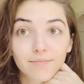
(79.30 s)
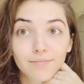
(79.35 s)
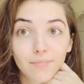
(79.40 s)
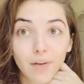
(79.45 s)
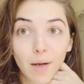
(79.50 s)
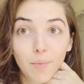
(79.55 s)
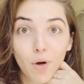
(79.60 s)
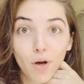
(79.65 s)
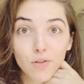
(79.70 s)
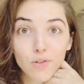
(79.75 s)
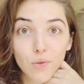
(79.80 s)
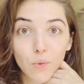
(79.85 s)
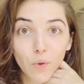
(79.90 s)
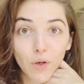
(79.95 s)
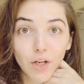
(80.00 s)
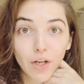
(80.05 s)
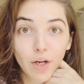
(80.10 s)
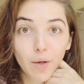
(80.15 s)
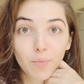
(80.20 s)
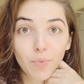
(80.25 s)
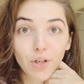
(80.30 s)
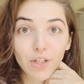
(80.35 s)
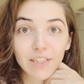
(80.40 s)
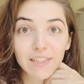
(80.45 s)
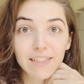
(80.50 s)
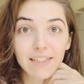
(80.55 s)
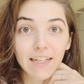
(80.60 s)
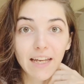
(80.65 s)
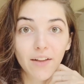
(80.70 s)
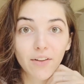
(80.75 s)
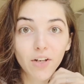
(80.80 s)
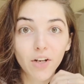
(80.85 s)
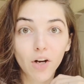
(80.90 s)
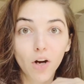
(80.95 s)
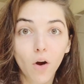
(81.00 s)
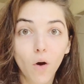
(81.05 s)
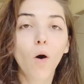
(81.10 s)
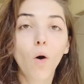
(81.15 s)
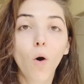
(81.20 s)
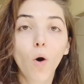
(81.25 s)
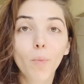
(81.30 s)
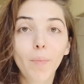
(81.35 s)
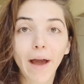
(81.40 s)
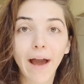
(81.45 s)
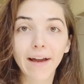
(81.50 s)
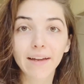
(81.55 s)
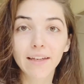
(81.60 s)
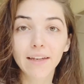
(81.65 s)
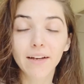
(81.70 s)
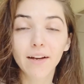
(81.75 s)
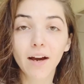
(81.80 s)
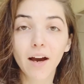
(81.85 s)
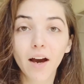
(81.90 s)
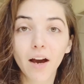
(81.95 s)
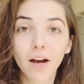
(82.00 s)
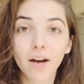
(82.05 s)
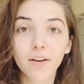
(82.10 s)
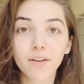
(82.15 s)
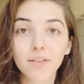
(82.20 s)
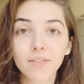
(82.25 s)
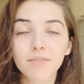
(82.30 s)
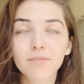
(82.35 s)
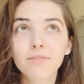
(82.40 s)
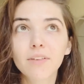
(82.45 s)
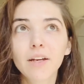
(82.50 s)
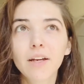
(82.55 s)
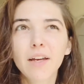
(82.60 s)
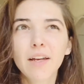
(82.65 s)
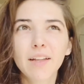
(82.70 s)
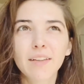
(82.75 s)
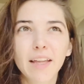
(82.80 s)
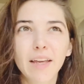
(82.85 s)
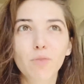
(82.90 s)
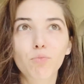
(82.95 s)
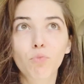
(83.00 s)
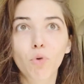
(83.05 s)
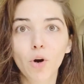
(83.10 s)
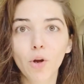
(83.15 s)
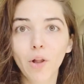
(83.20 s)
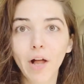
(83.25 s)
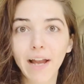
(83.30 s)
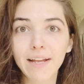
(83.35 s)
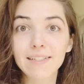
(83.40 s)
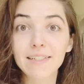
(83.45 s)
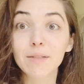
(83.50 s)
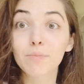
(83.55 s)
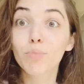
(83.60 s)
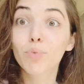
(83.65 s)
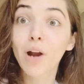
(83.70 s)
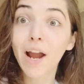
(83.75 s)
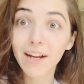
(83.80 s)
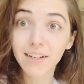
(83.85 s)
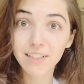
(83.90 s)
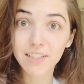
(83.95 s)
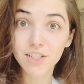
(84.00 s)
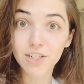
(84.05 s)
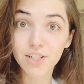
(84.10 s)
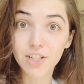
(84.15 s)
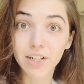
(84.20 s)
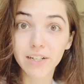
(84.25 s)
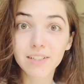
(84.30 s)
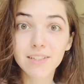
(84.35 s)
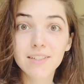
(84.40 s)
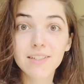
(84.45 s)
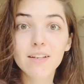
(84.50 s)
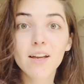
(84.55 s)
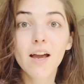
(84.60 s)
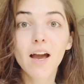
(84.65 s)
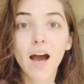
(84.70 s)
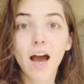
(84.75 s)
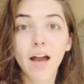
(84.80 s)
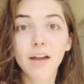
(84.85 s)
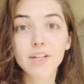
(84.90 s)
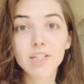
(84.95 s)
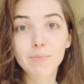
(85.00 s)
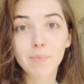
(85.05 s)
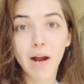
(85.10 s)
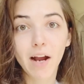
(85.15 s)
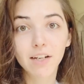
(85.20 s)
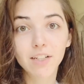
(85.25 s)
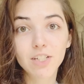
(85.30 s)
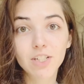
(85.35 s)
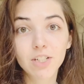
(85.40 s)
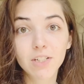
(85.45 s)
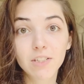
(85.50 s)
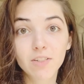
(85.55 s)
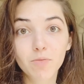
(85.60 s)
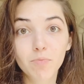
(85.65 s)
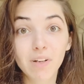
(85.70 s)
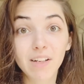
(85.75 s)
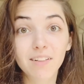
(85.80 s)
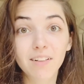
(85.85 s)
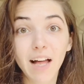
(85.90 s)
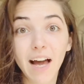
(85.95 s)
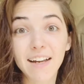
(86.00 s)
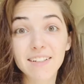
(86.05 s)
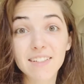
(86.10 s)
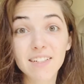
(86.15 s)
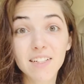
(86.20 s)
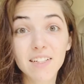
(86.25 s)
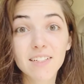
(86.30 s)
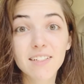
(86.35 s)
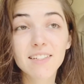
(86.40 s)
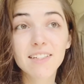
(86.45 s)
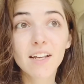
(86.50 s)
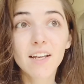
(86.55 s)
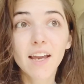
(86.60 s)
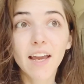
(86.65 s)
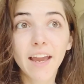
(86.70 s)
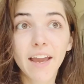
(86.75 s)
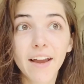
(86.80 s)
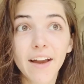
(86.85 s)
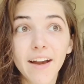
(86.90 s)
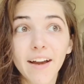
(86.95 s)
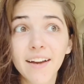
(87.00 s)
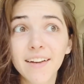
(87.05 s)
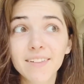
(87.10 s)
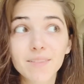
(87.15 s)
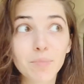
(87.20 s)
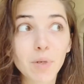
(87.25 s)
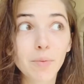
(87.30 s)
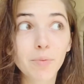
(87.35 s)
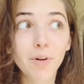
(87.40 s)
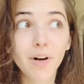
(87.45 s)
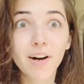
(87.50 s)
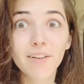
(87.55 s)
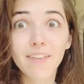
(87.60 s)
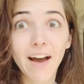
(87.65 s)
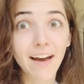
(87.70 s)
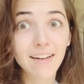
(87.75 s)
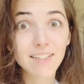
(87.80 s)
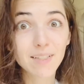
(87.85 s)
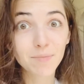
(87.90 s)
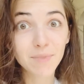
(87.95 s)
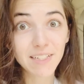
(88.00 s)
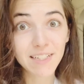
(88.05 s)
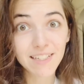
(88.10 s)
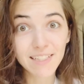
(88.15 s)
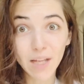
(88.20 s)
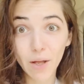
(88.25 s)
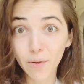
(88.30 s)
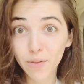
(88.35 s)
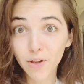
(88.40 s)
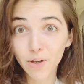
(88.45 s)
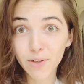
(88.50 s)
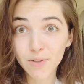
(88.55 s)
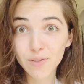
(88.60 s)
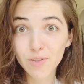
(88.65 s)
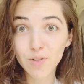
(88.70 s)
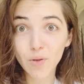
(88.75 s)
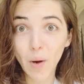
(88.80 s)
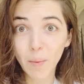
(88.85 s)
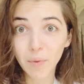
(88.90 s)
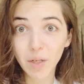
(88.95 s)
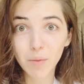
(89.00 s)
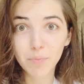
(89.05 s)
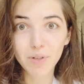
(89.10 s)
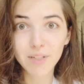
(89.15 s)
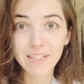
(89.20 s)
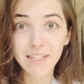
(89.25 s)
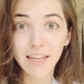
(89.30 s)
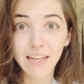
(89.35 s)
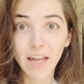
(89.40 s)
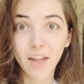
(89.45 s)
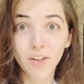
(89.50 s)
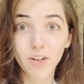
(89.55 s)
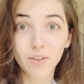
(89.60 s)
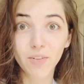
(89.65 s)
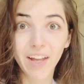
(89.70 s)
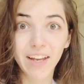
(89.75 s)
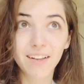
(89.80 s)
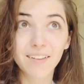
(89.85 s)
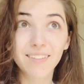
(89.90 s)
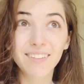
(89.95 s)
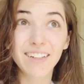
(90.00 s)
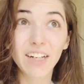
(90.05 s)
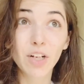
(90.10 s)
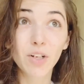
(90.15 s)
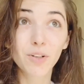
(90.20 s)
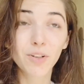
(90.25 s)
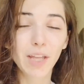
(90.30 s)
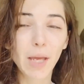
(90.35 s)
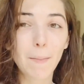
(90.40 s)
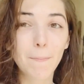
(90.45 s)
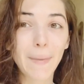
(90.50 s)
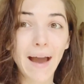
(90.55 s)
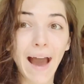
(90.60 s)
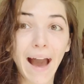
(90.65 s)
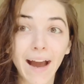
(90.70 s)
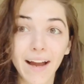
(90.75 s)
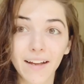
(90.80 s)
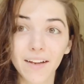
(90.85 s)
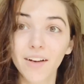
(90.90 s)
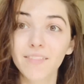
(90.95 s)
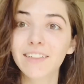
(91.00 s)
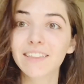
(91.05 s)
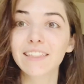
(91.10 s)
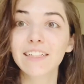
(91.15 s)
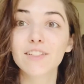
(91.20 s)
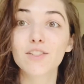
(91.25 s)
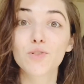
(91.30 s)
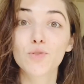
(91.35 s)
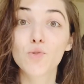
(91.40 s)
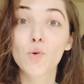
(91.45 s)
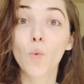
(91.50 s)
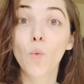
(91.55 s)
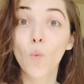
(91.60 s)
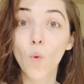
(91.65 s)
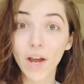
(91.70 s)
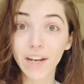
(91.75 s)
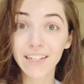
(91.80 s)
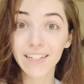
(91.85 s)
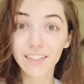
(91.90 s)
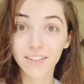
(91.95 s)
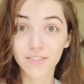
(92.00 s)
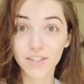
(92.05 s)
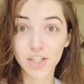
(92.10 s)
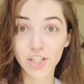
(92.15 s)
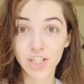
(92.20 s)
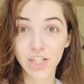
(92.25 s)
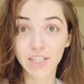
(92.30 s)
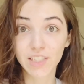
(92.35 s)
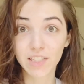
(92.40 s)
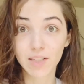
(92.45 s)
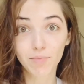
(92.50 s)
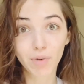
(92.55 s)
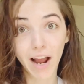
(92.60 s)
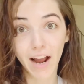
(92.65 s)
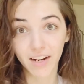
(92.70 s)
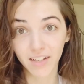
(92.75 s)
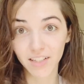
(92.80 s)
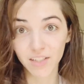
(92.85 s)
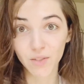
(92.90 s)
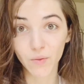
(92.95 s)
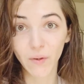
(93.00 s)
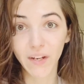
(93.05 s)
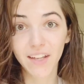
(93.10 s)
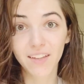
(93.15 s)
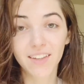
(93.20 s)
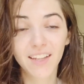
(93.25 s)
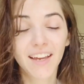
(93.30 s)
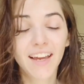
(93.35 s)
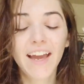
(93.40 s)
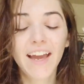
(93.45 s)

I'm also working on putting together a whole packet of like royal icing practice sheets. I use practice sheets for my classes and people have asked me to sell those. So I'm gonna put together like literally a pack of at least 20 different sheets to practice with.